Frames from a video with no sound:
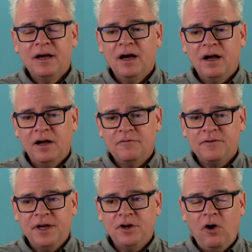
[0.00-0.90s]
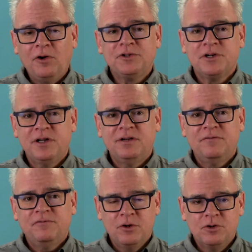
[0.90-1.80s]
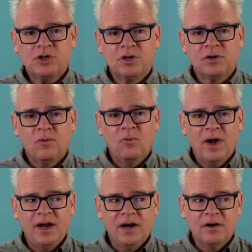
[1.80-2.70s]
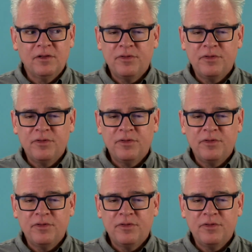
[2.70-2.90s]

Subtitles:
of an alternate future where